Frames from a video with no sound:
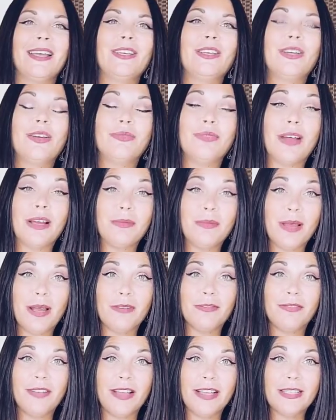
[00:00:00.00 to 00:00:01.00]
You can find me
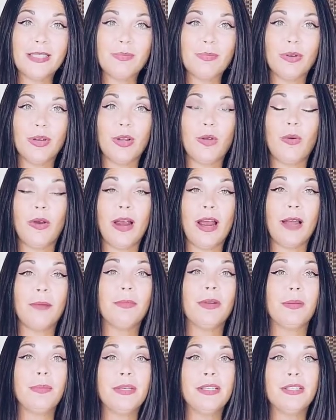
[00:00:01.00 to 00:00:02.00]
on Facebook where I'm
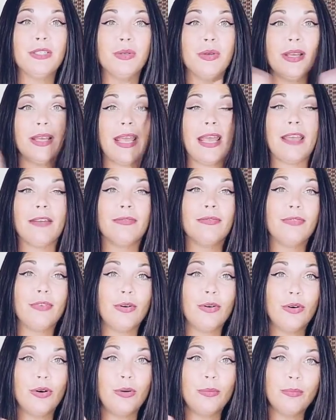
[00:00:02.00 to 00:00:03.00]
going to be doing a
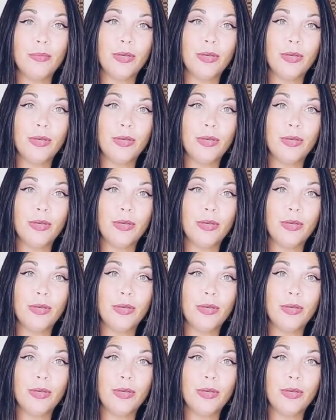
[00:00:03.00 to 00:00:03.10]
full